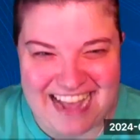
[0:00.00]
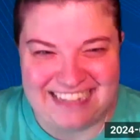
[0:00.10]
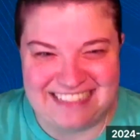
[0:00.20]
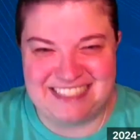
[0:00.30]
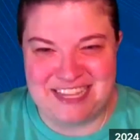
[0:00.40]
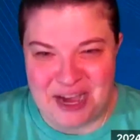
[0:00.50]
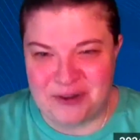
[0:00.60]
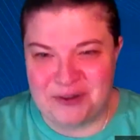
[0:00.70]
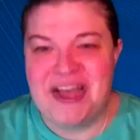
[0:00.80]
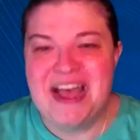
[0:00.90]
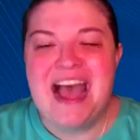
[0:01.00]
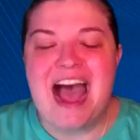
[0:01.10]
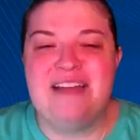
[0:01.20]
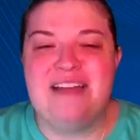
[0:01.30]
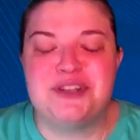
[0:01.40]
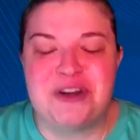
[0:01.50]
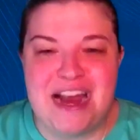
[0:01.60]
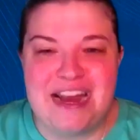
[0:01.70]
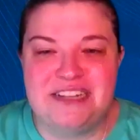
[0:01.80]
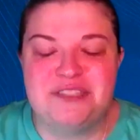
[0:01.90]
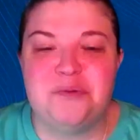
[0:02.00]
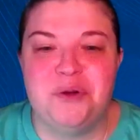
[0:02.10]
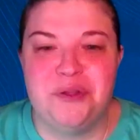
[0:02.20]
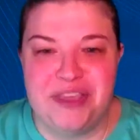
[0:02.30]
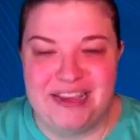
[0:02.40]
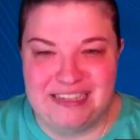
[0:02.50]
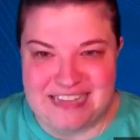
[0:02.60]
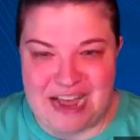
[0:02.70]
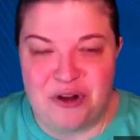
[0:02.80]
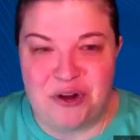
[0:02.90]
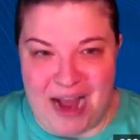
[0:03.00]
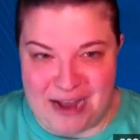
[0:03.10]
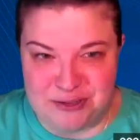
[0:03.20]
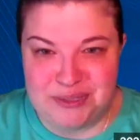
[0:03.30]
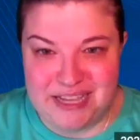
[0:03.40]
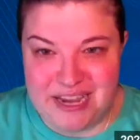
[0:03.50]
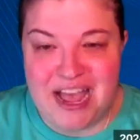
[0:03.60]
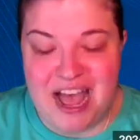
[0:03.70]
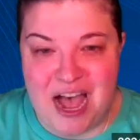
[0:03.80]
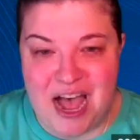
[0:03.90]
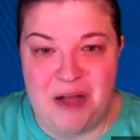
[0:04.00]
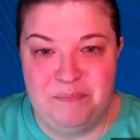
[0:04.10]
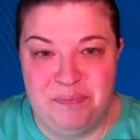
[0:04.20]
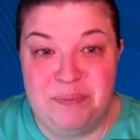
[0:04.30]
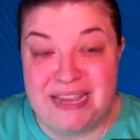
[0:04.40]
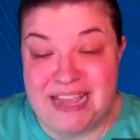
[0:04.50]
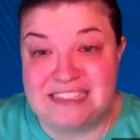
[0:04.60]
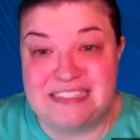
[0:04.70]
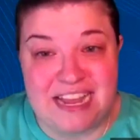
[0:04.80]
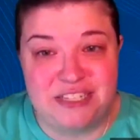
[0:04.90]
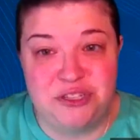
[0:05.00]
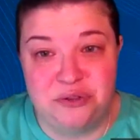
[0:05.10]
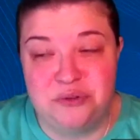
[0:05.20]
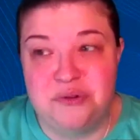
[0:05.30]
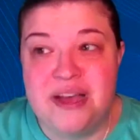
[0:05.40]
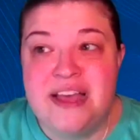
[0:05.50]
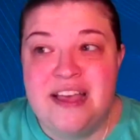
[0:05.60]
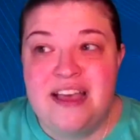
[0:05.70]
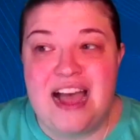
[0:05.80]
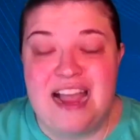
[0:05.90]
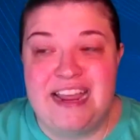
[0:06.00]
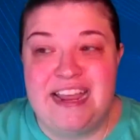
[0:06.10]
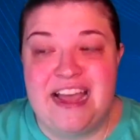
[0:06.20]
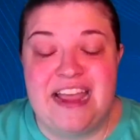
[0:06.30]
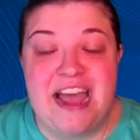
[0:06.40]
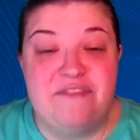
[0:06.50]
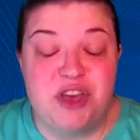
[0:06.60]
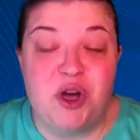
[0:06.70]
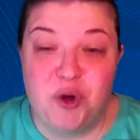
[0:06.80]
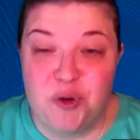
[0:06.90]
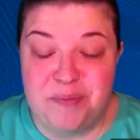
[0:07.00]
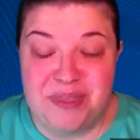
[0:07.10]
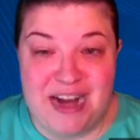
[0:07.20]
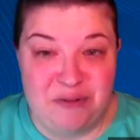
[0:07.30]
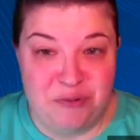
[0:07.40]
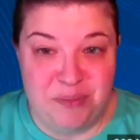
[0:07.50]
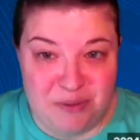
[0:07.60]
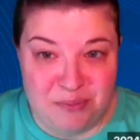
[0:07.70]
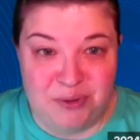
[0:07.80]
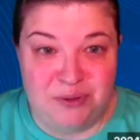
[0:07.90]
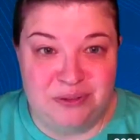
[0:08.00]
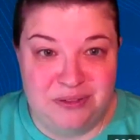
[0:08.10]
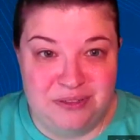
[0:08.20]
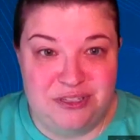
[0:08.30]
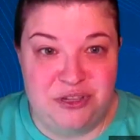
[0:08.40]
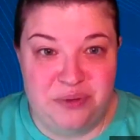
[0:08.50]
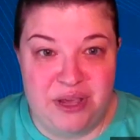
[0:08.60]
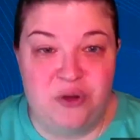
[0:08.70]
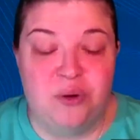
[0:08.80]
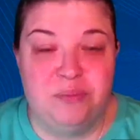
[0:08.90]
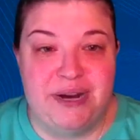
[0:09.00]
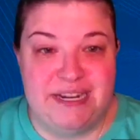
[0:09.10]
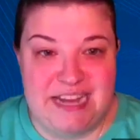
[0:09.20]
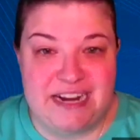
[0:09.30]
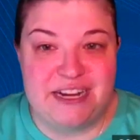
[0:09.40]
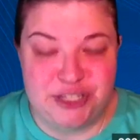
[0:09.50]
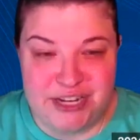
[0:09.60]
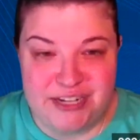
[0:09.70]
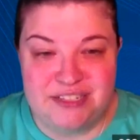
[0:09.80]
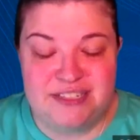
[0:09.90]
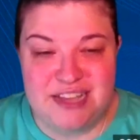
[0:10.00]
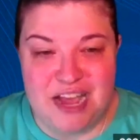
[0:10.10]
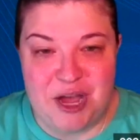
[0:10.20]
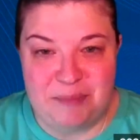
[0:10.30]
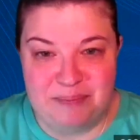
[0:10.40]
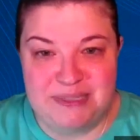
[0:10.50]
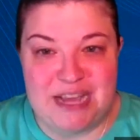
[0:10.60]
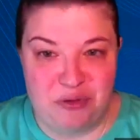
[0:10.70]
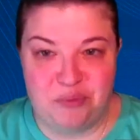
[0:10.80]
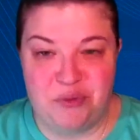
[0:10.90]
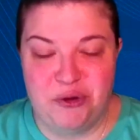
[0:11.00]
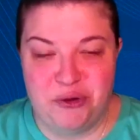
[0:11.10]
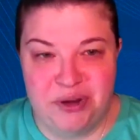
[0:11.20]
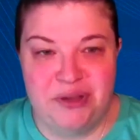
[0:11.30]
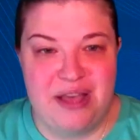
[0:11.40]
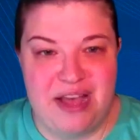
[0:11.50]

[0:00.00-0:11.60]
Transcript: And so I'm trying to roll things out gradually. But yes, I do. I have the hope that I will be able to incorporate technicians down the road